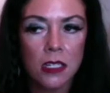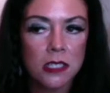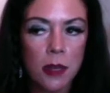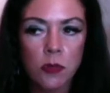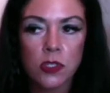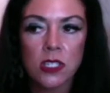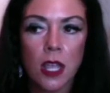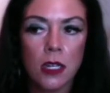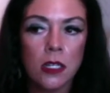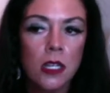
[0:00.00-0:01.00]

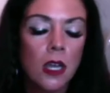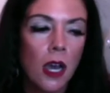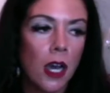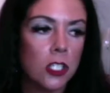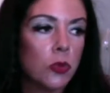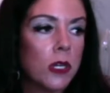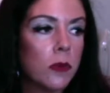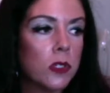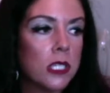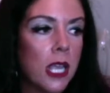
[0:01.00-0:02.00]
10%,
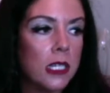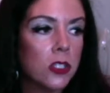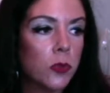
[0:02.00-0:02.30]
20%